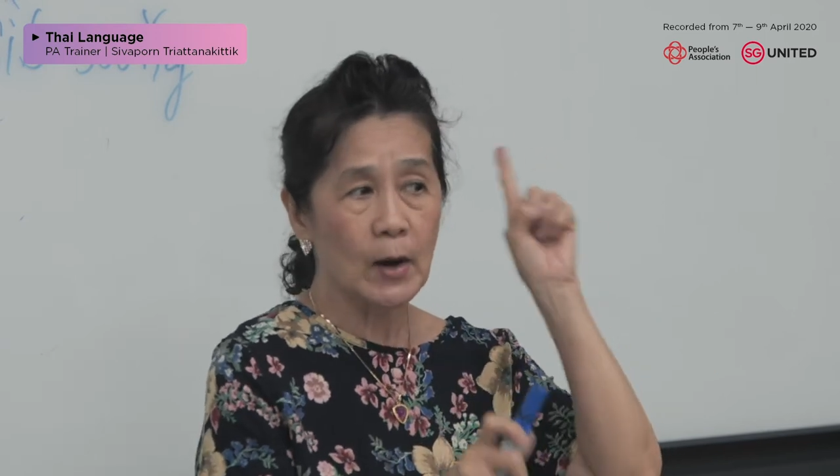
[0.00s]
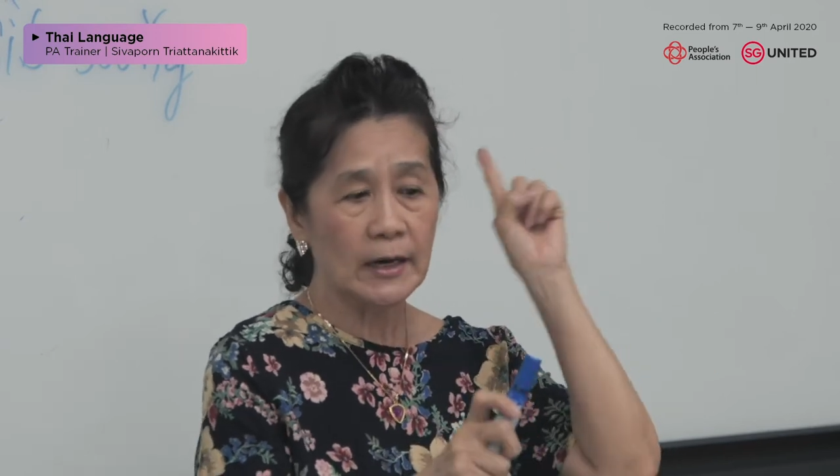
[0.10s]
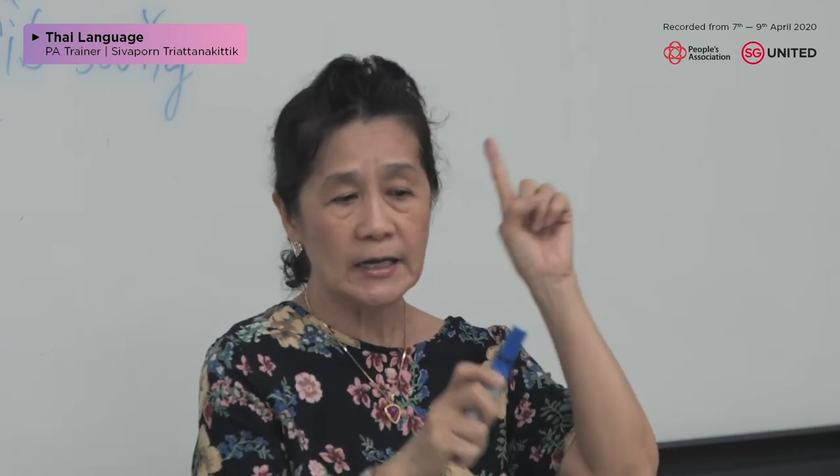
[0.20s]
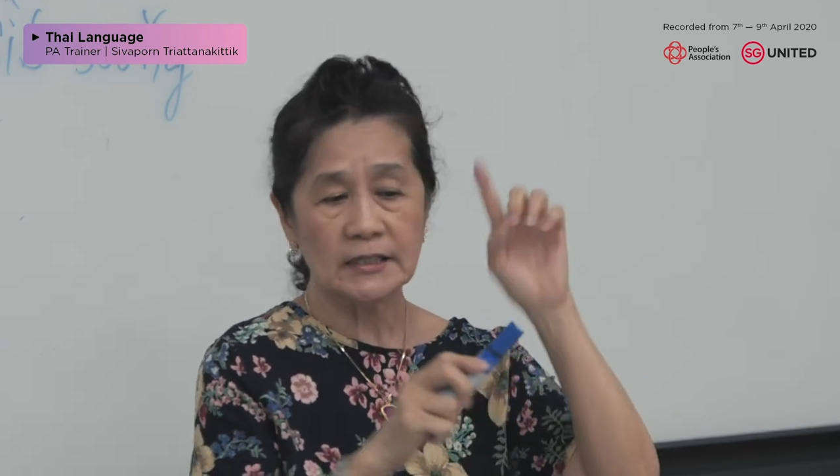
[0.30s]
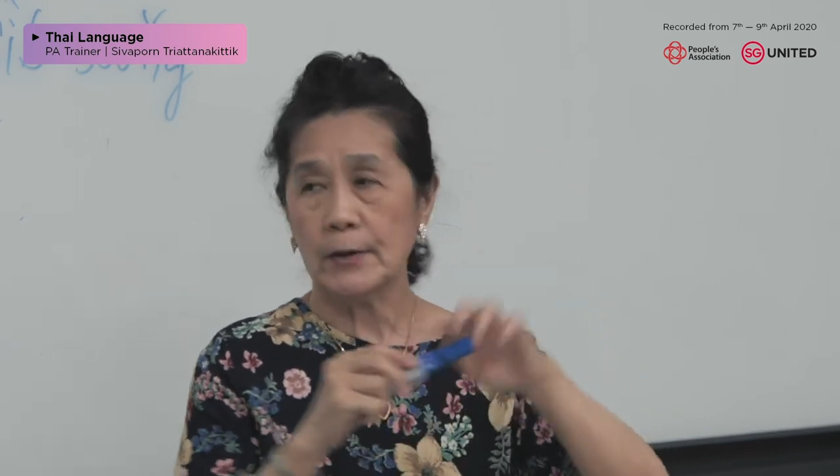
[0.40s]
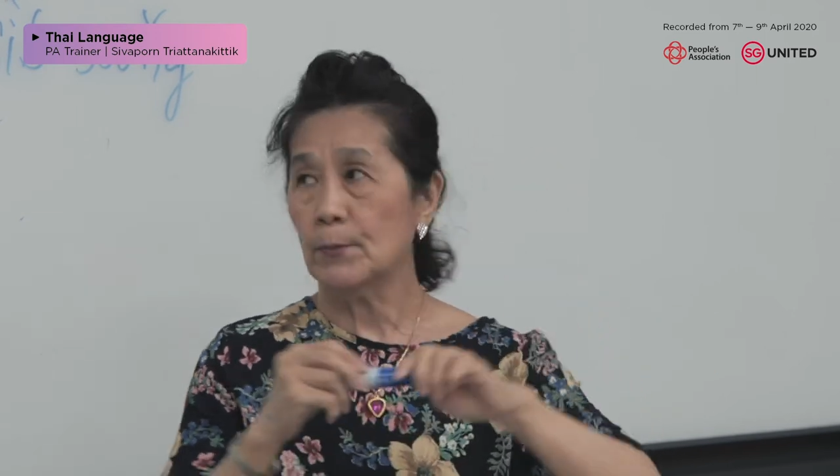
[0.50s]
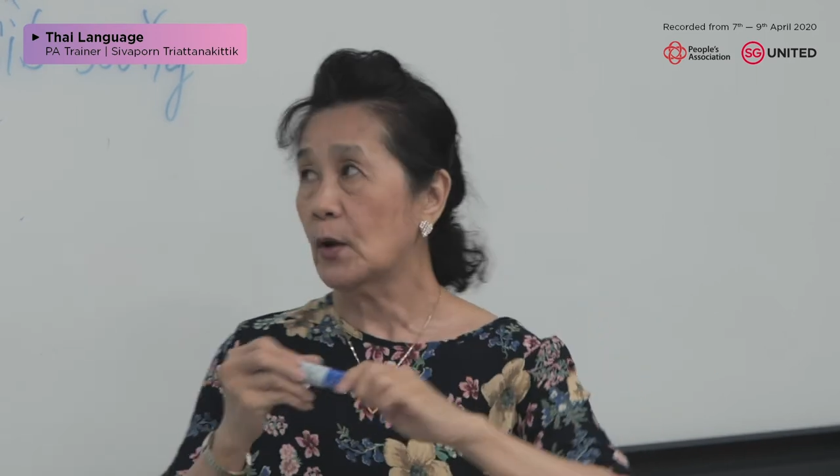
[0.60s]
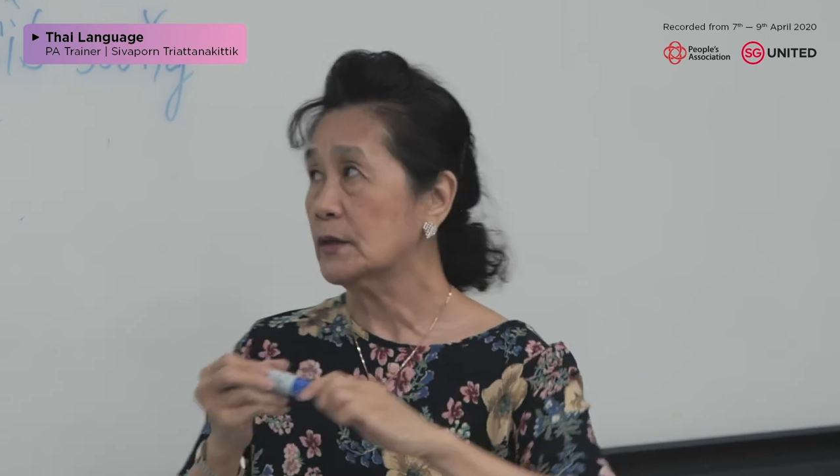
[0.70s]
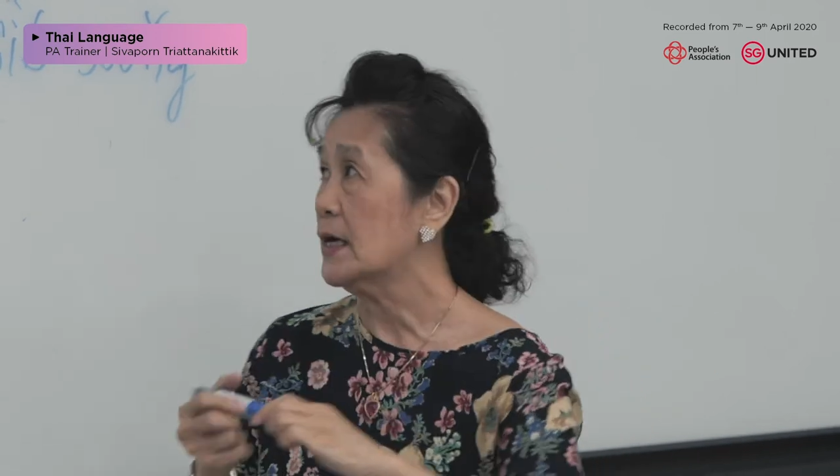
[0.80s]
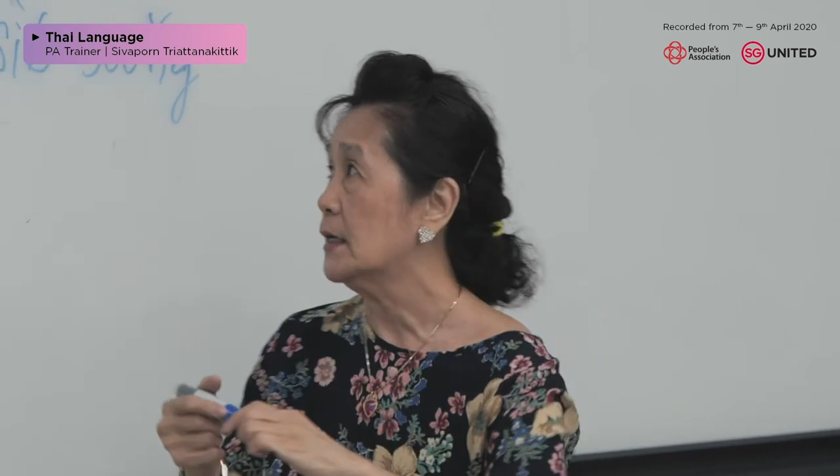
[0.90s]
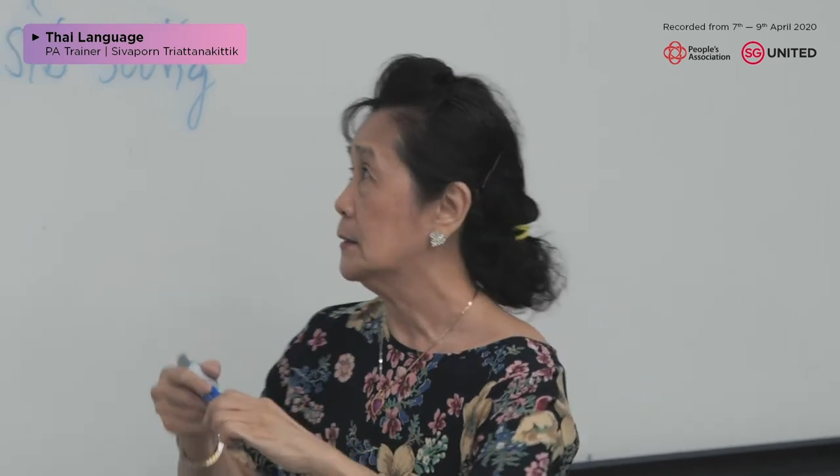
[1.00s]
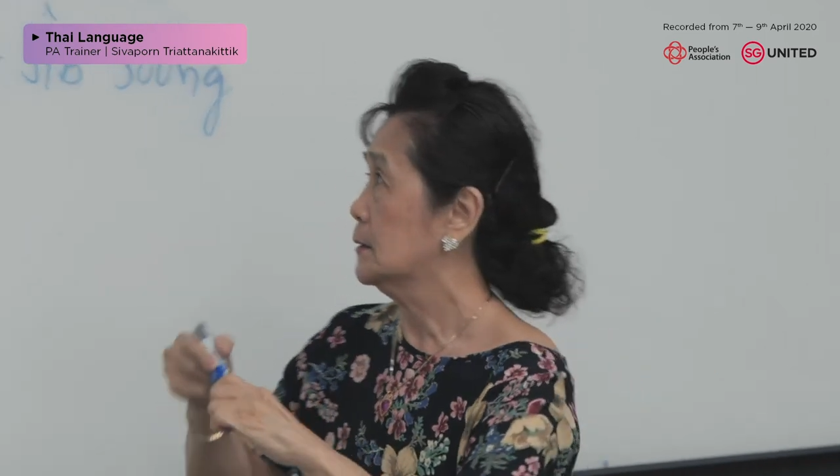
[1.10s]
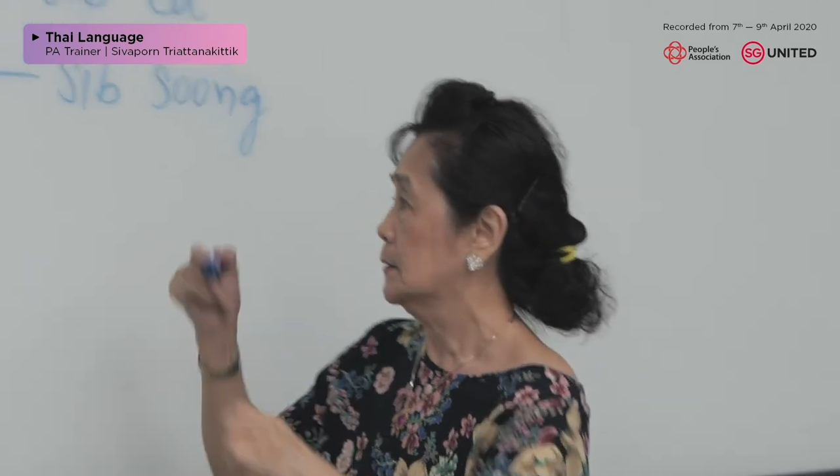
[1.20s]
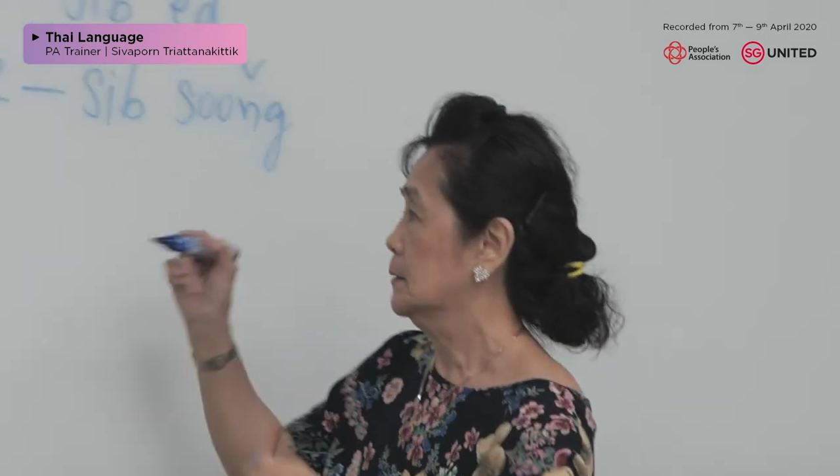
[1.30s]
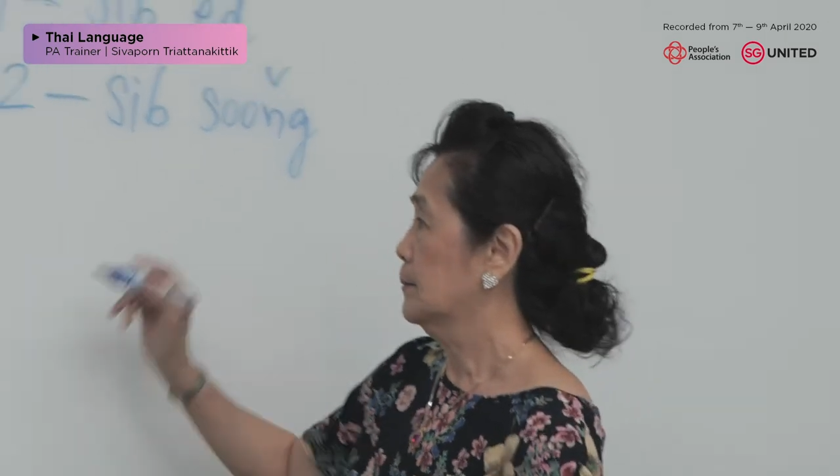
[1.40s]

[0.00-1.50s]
word is important.